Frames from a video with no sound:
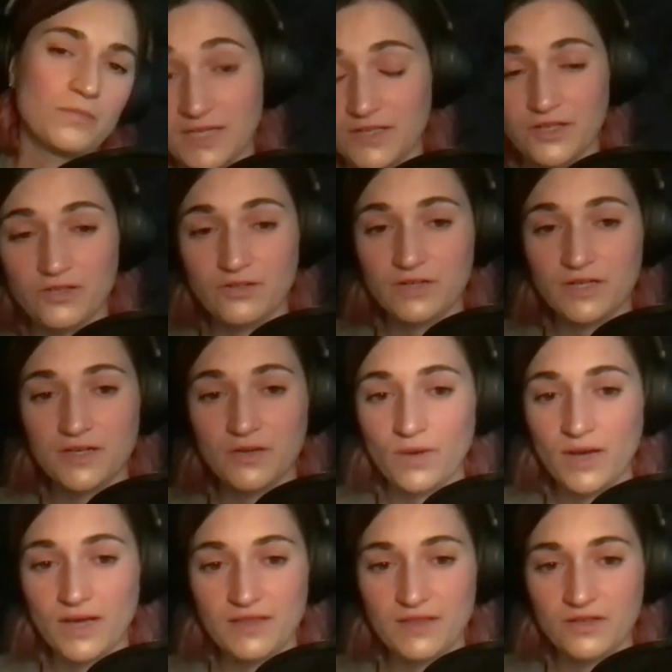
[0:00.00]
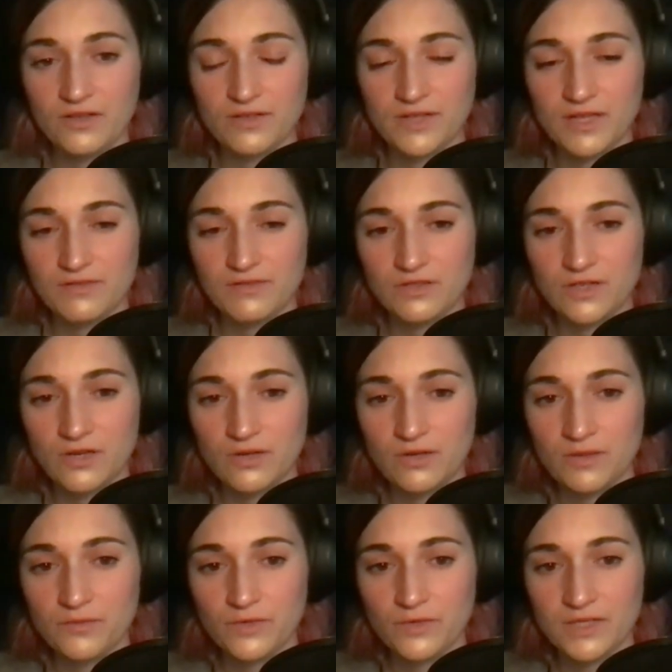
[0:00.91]
you, in a way that you'll never know
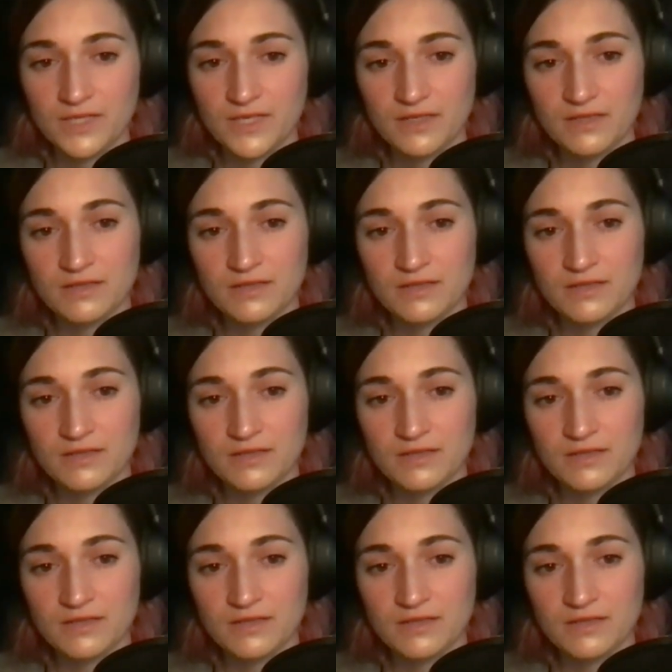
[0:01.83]
him, really.